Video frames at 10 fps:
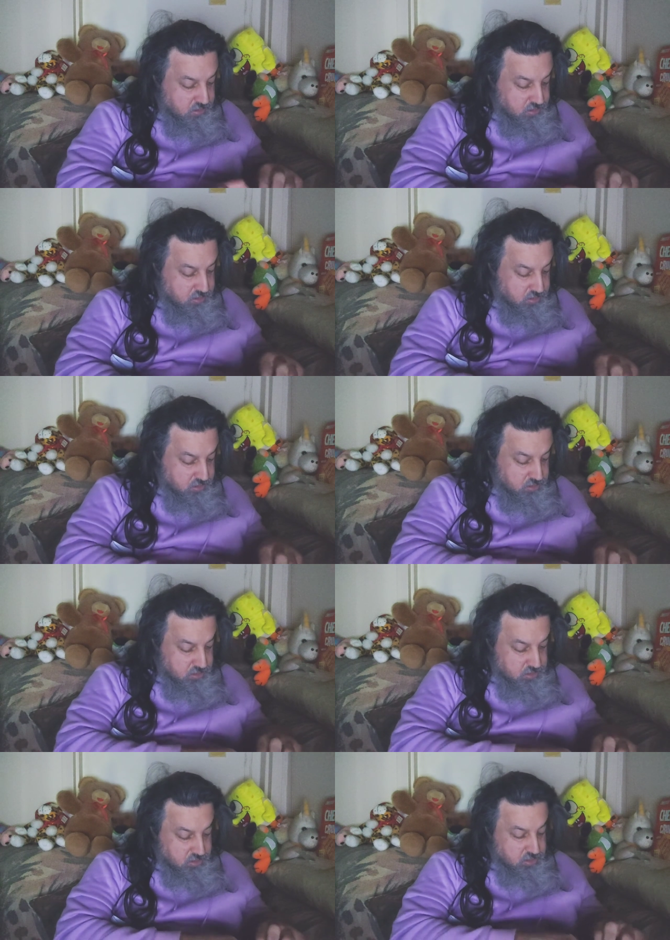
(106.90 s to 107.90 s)

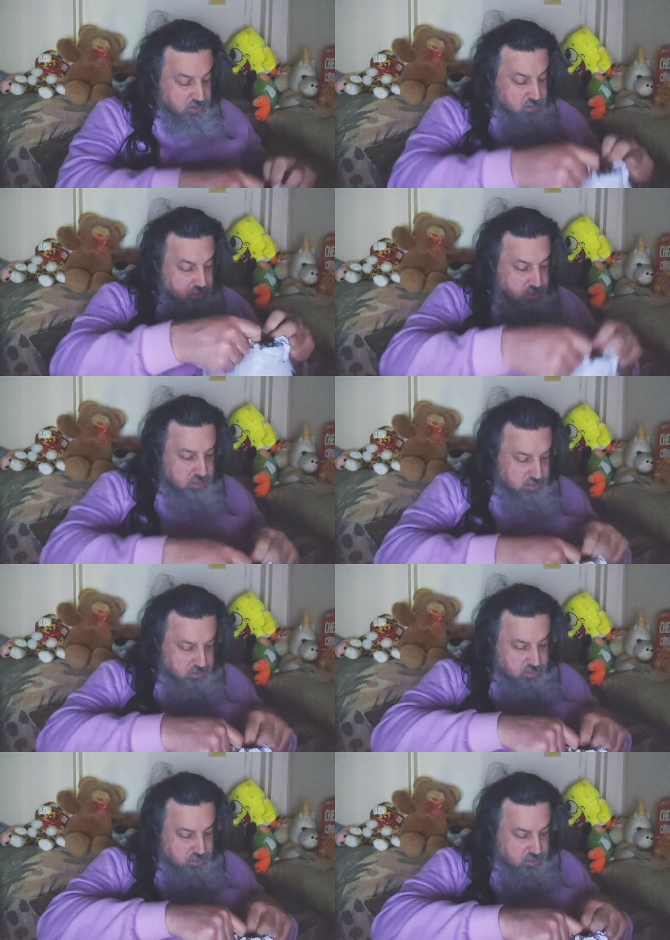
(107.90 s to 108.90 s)

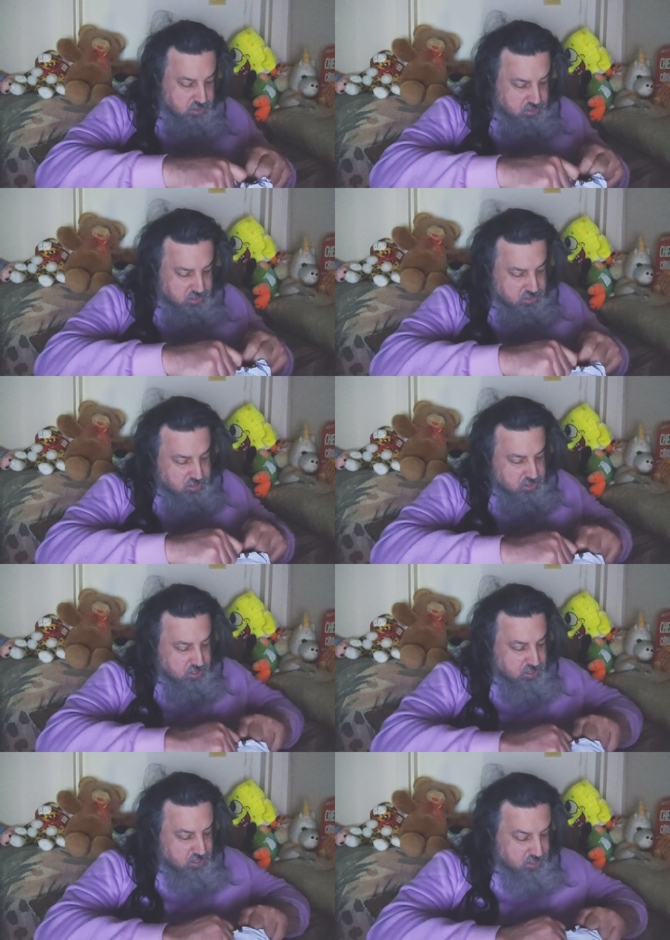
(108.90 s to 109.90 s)

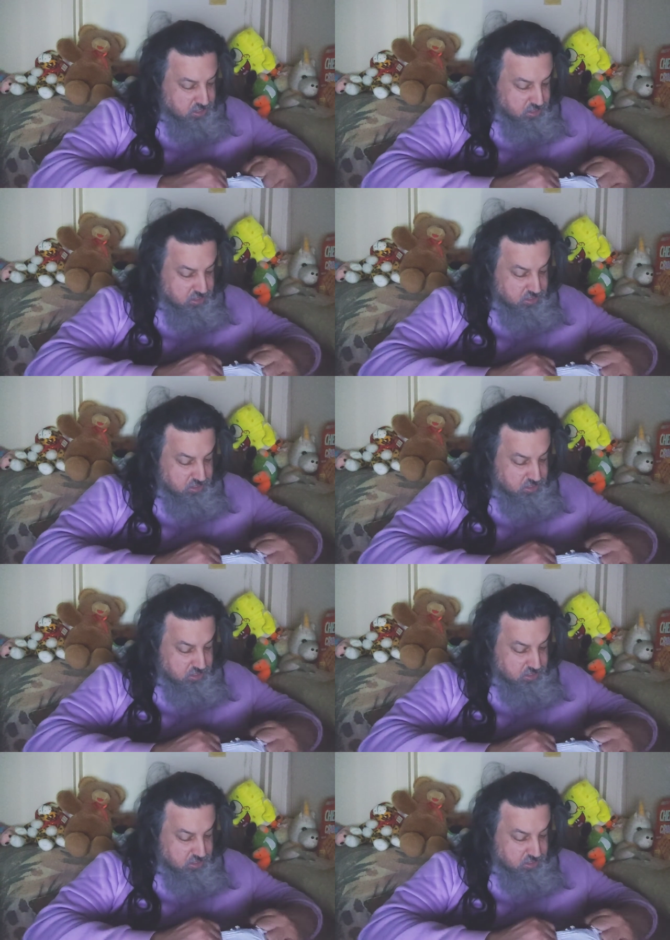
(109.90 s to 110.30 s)
Nobody speaks.